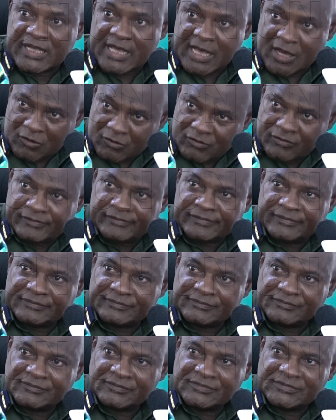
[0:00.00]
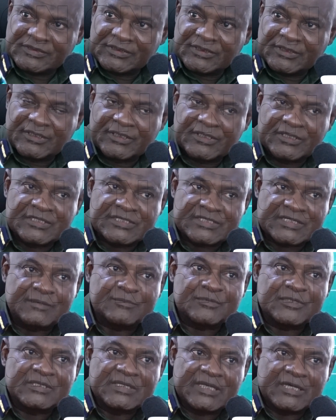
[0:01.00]
now is
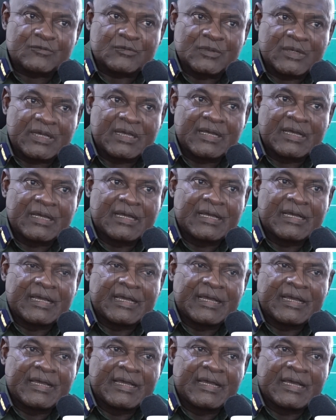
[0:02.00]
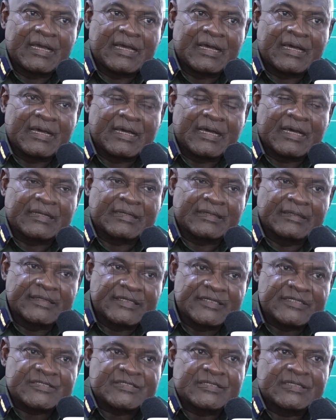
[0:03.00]
something that will at
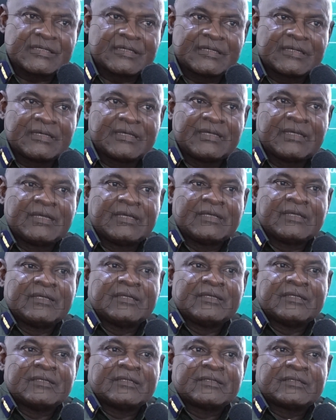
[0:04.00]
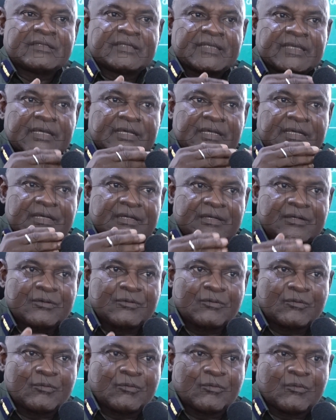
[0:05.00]
least take
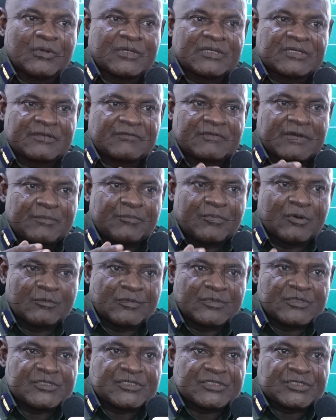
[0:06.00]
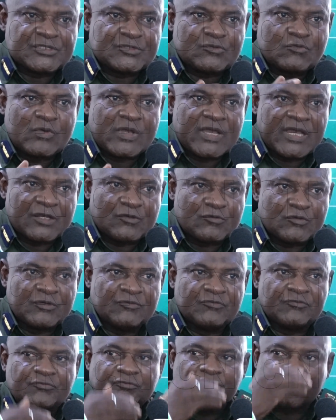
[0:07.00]
whatever publicity we are
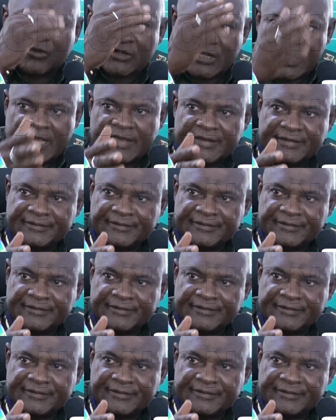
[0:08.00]
doing further